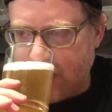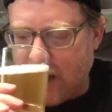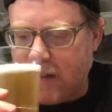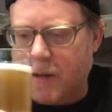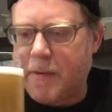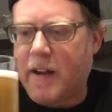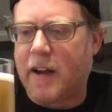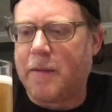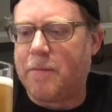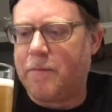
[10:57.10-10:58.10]
And a little bit of
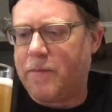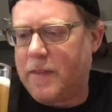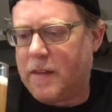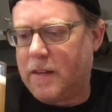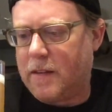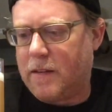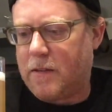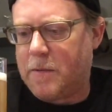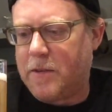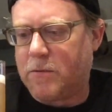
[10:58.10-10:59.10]
hop
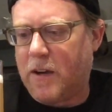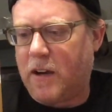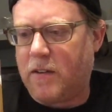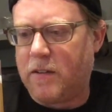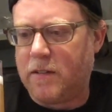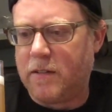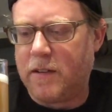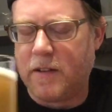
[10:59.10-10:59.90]
aroma as well.